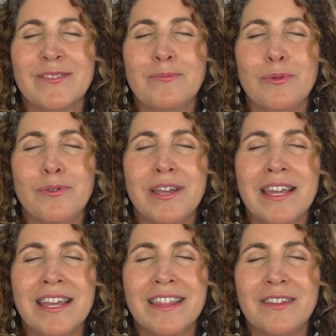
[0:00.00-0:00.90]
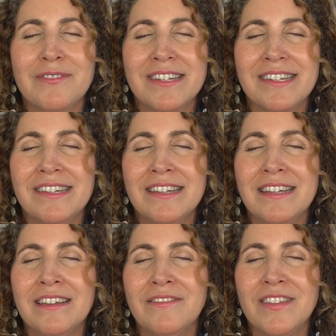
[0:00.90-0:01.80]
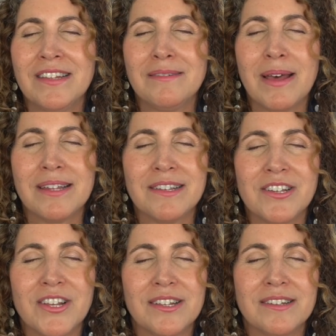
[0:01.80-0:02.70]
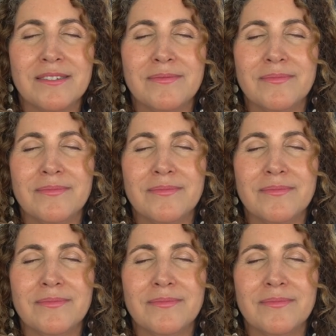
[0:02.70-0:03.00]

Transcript: Breathe and receive these messages.